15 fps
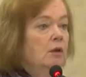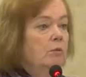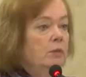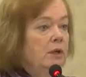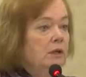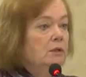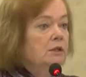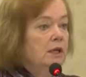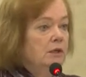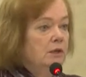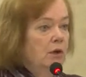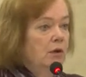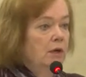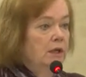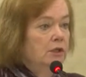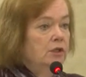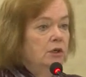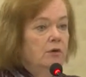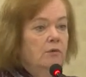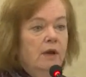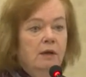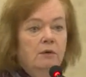building knowledge
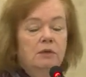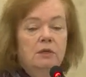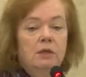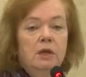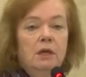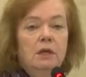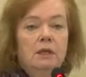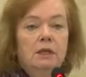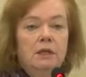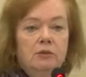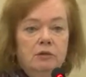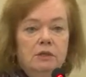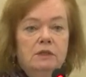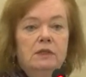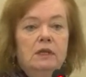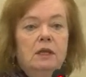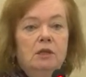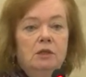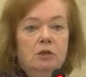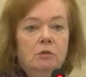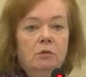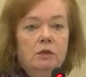around literacy
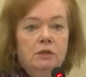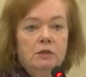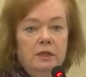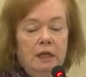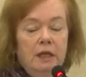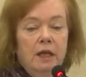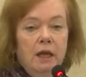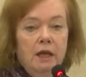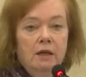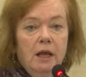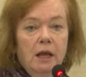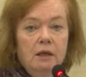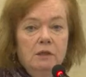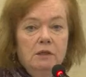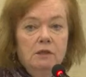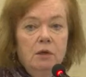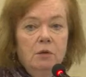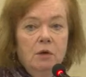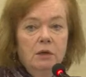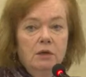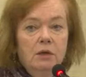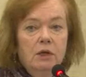and numeracy and so
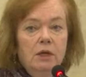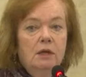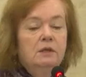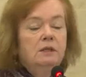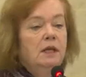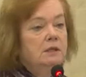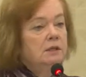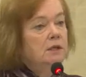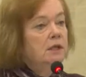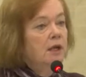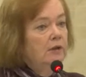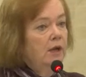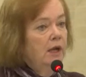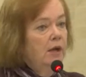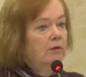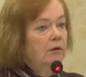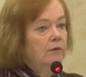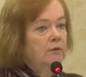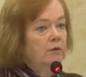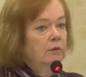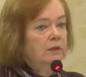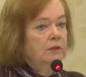on. So that's another area of
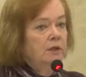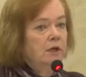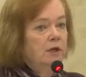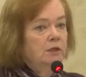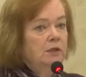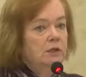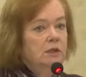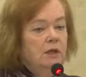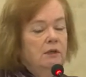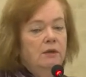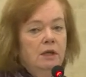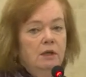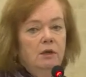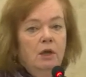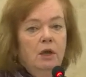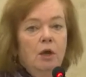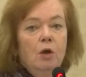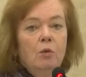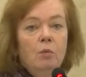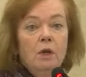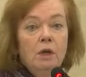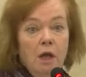the research that I think
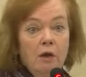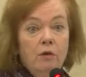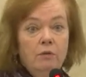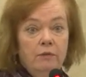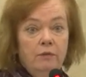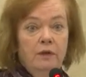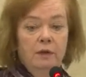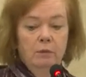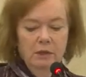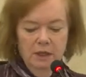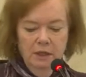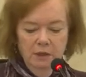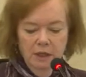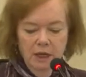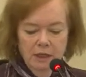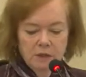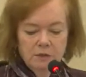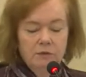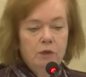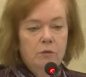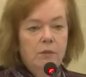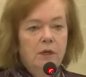will hopefully within the next
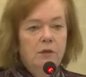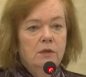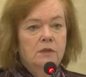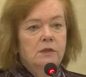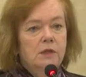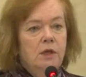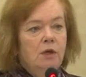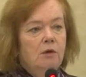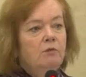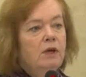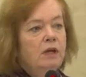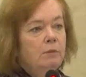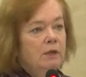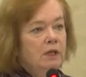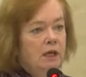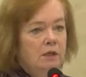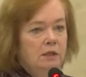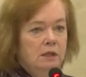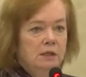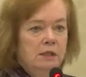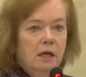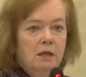few months really begin
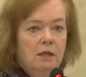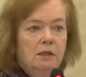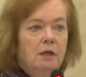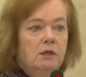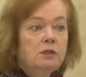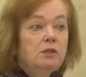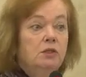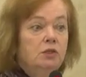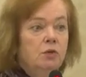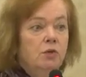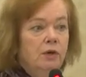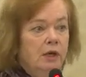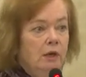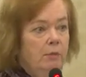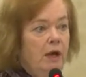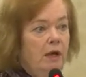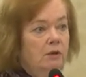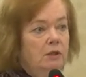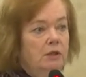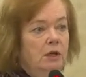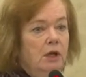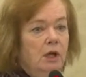to tell a story
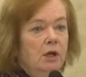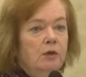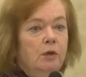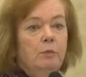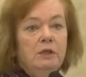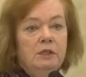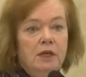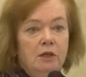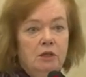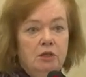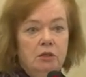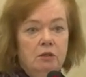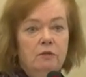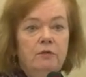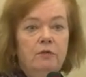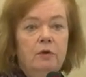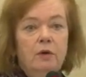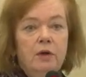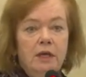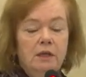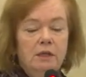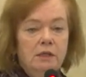about the potential
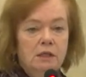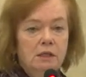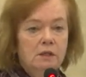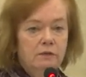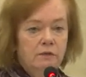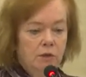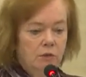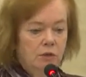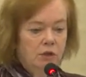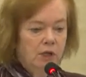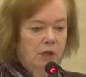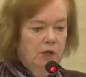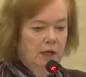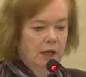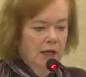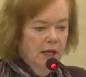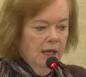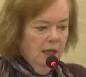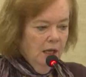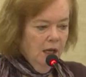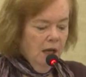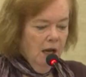for India's future.
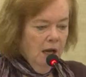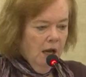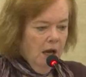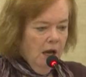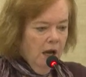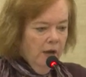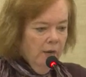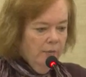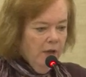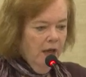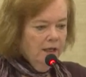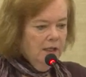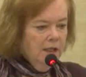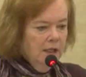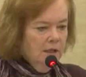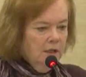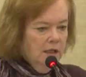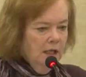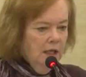I think